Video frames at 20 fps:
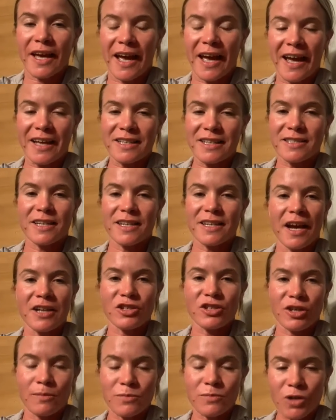And I
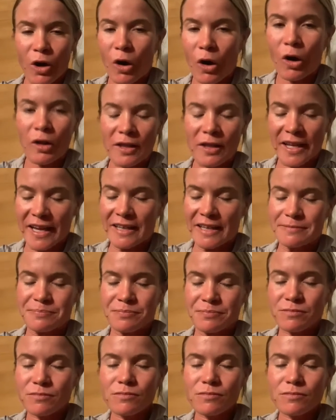jumped all in